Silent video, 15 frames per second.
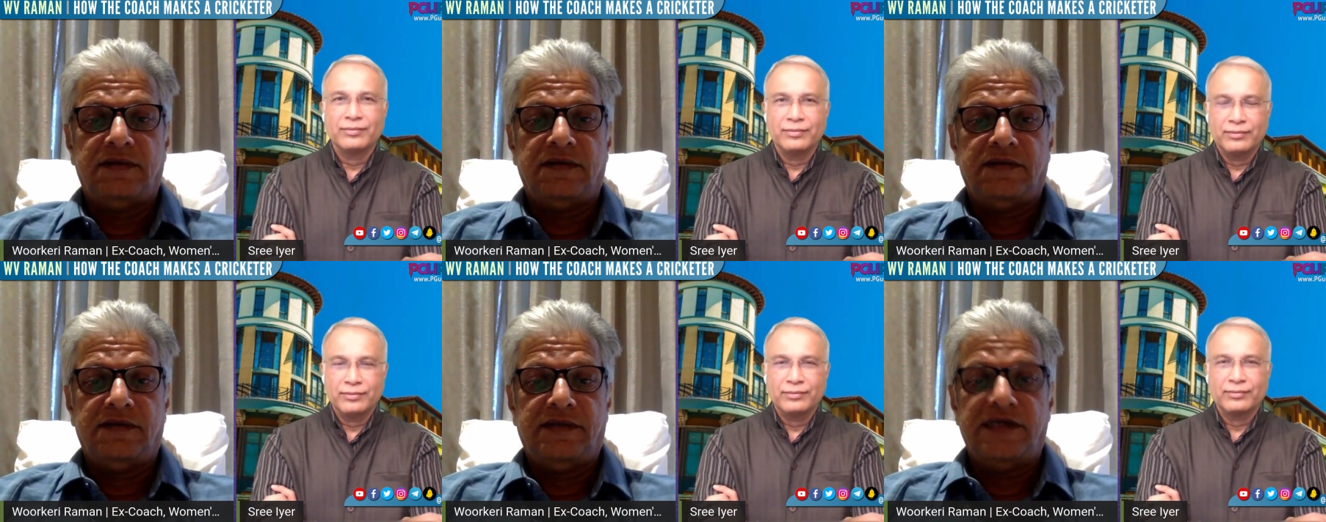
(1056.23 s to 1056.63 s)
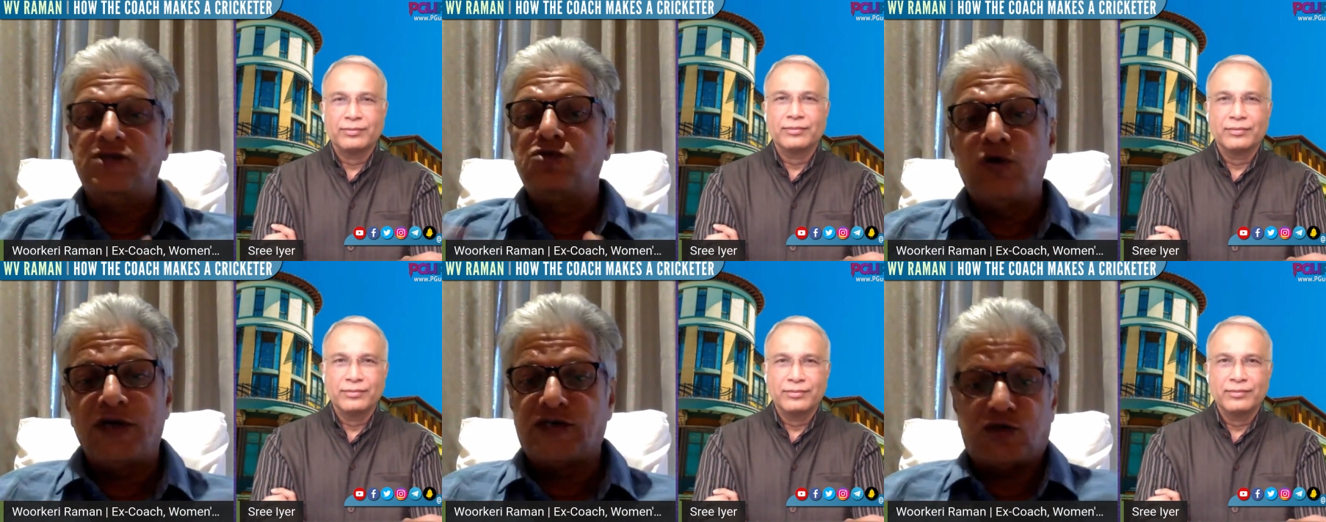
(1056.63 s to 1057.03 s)
Speaker 1: There's
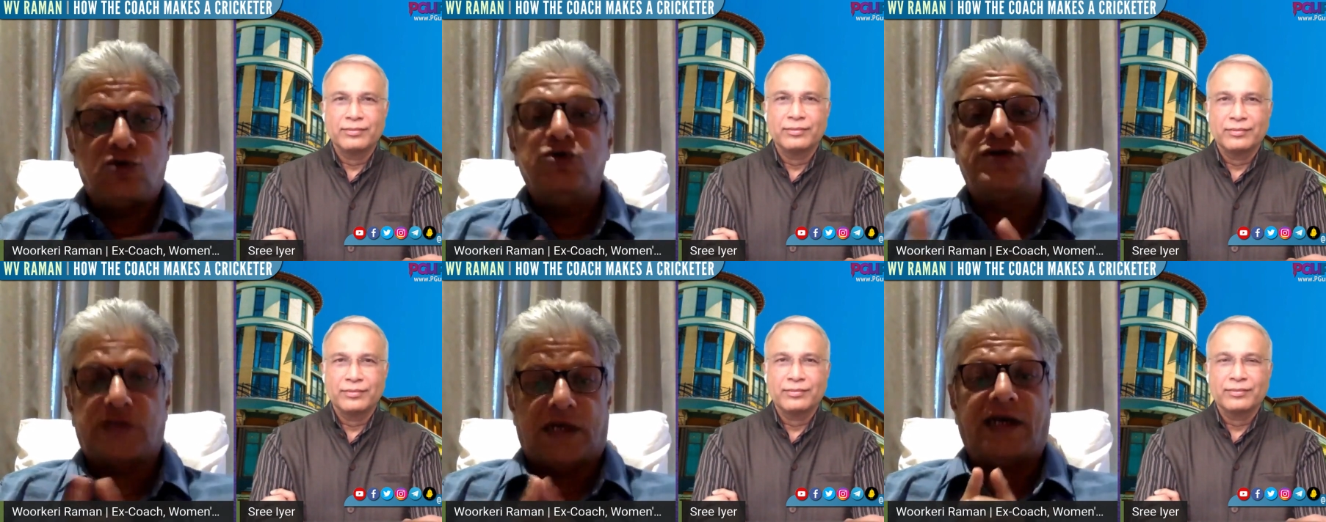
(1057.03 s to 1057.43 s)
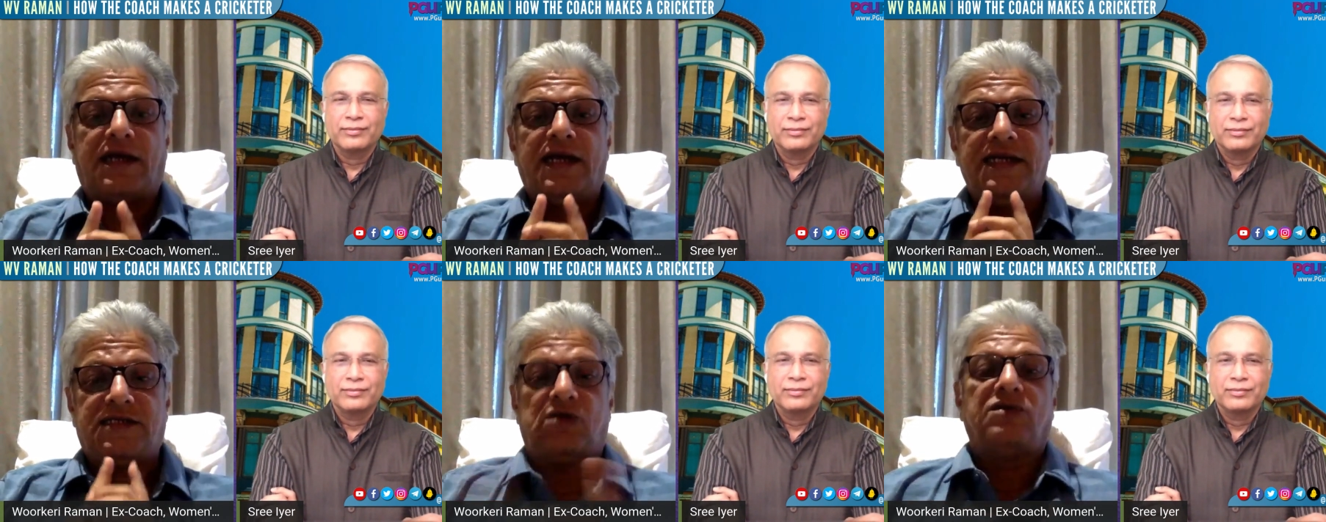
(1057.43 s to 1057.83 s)
no excuse, at
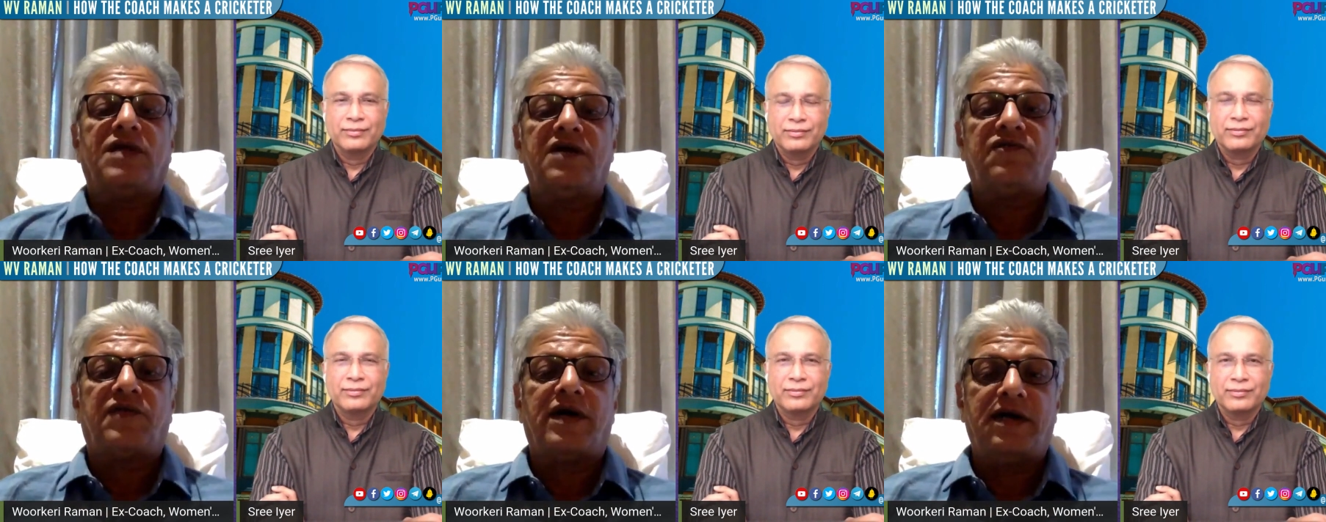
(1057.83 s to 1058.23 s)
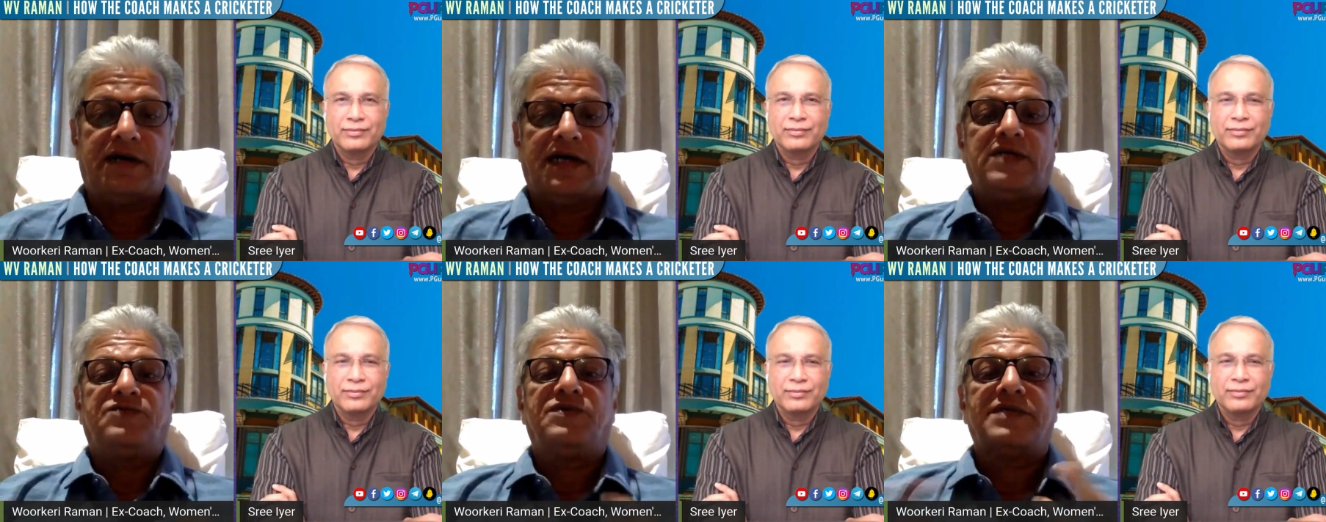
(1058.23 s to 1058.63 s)
least on that front,
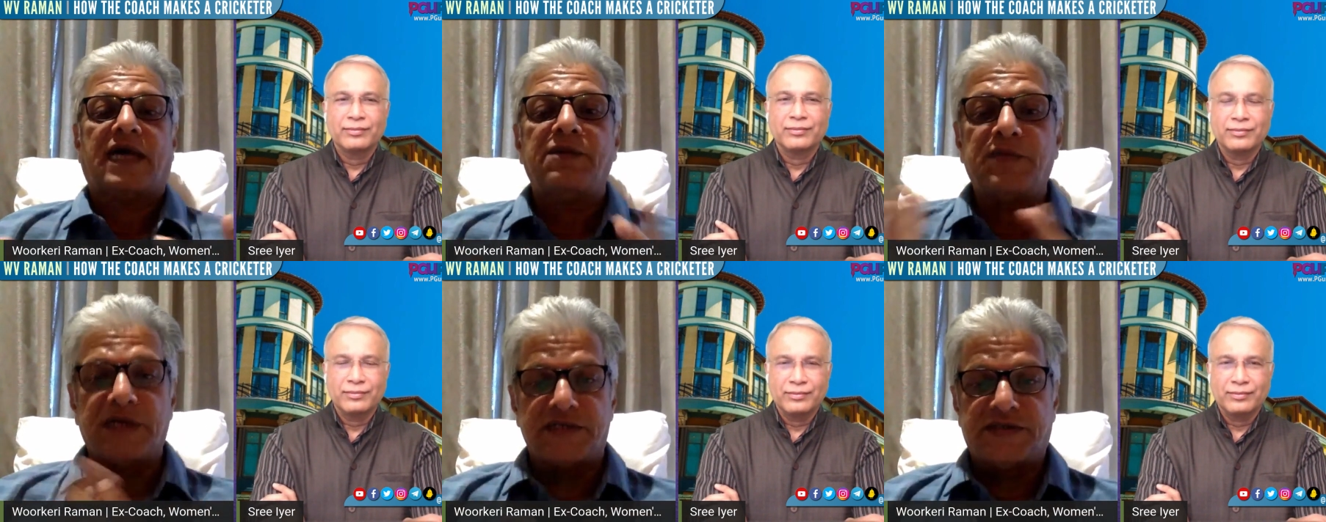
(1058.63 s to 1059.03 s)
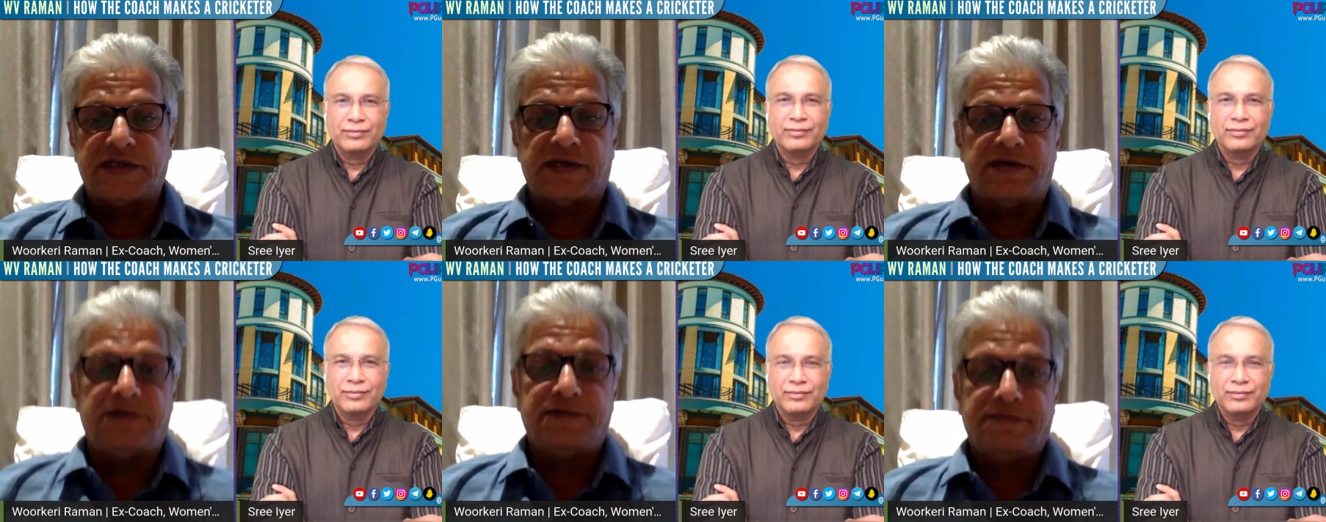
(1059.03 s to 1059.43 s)
as far as I'm concerned.